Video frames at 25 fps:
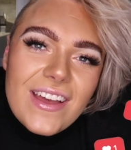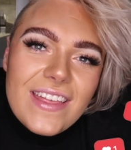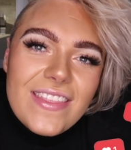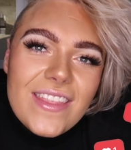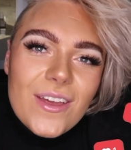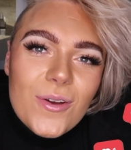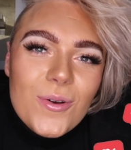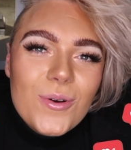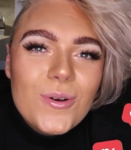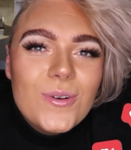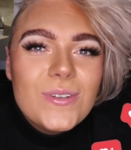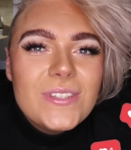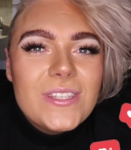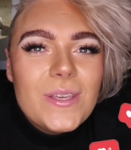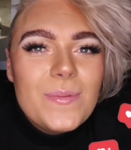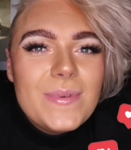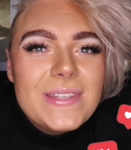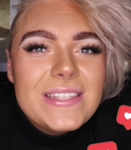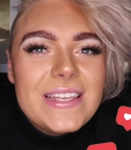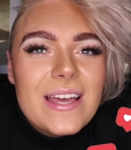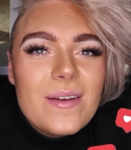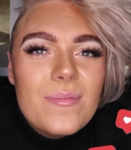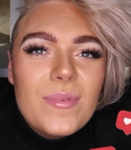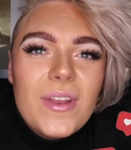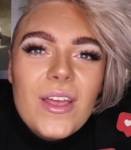and they will also be
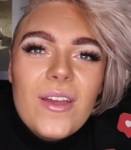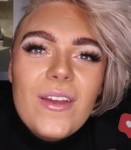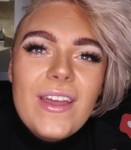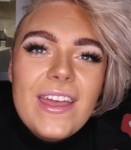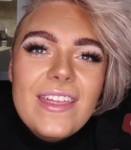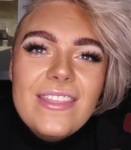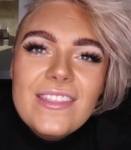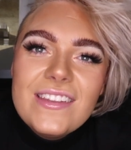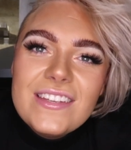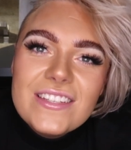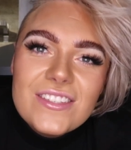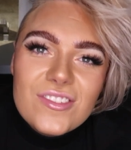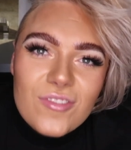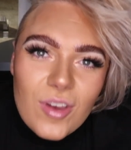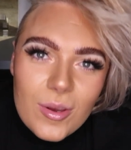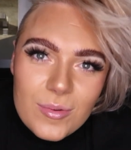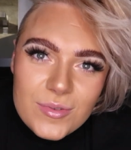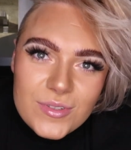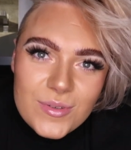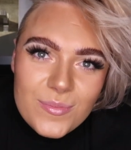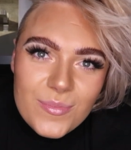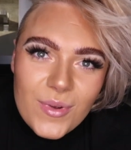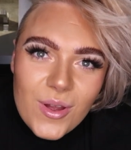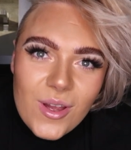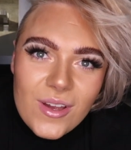down below in the
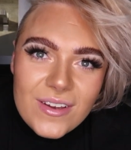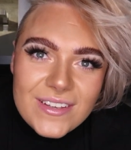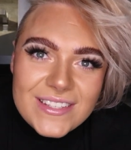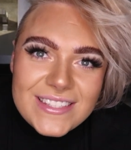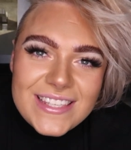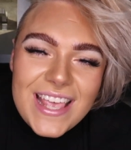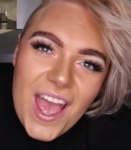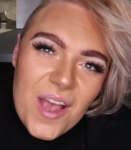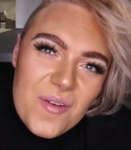description box.